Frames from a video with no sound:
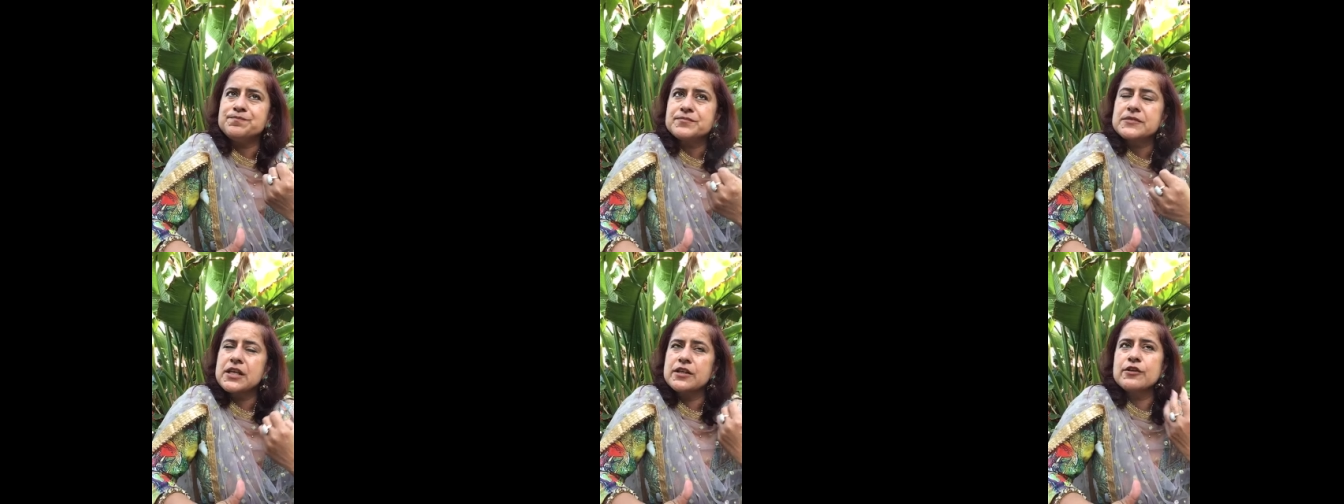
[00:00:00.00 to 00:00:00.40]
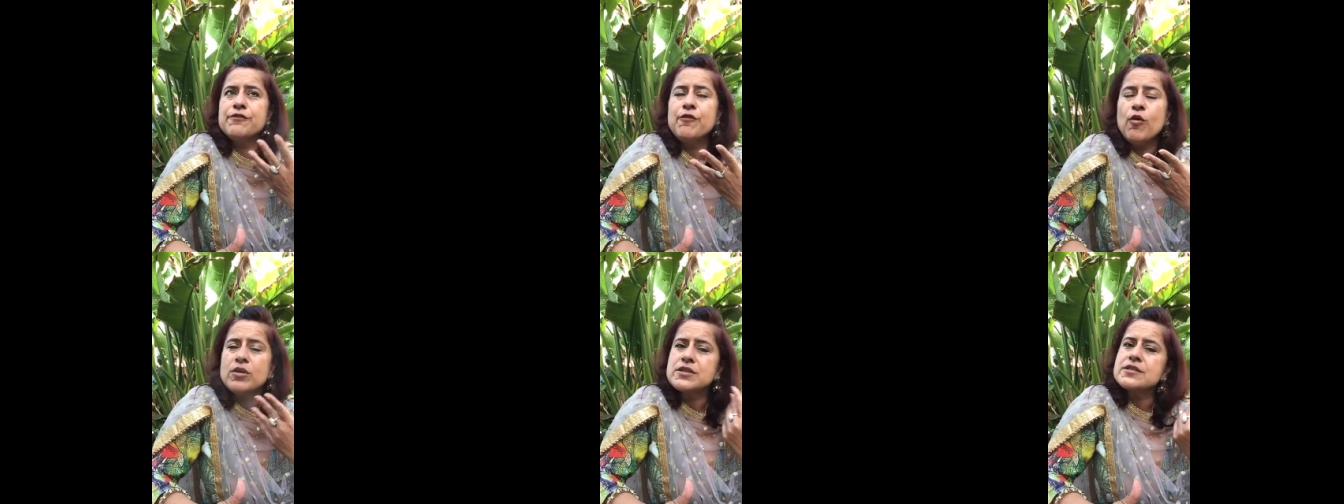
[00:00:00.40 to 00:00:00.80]
Okay, the
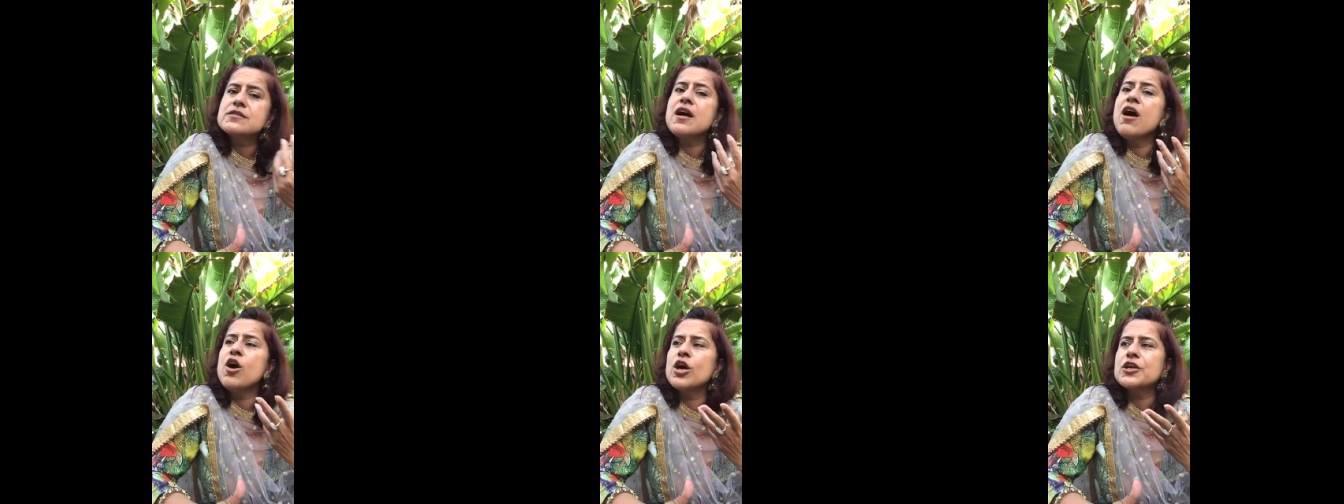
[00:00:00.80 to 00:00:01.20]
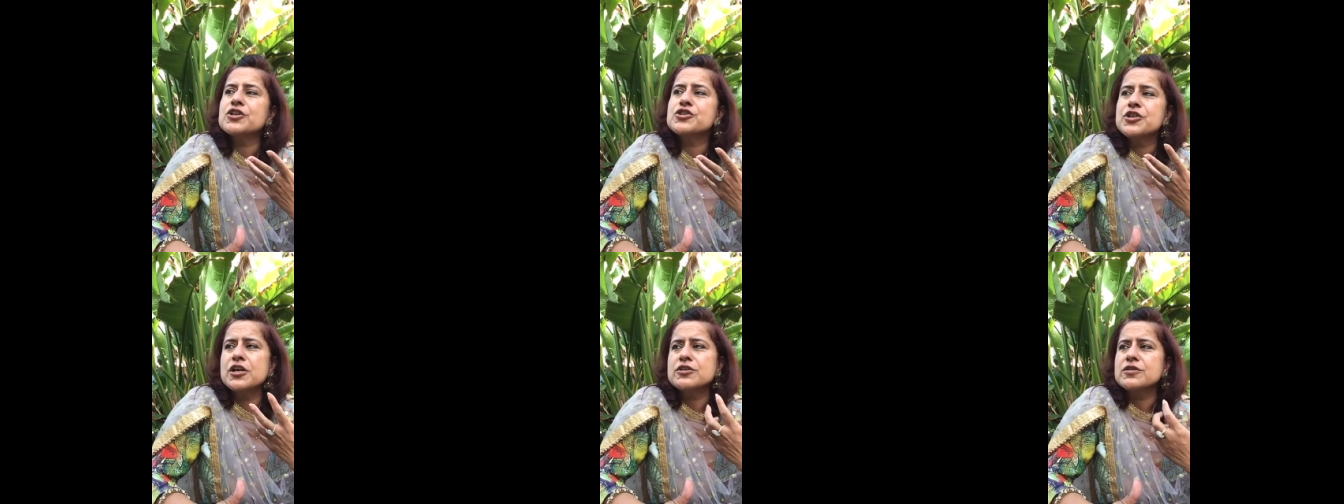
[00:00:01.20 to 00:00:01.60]
4th is the heart
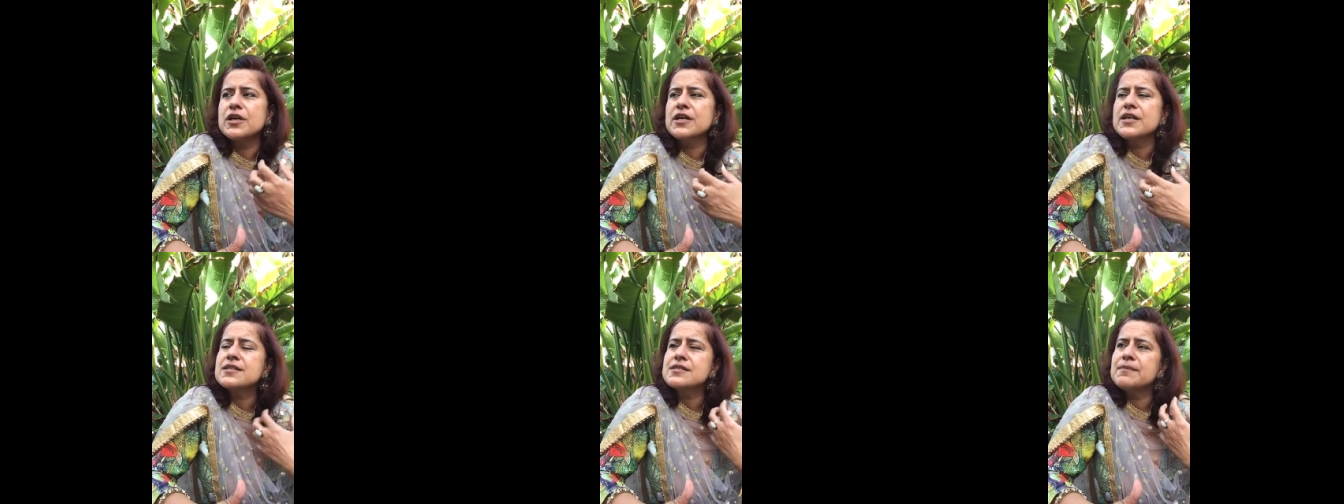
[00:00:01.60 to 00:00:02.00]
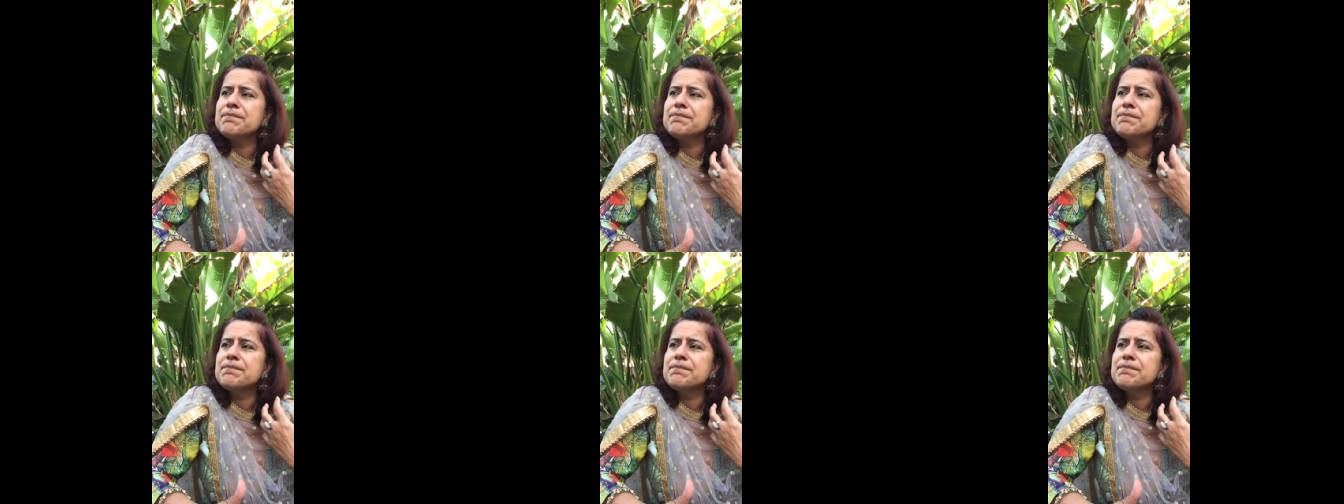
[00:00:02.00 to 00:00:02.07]
chakra. It's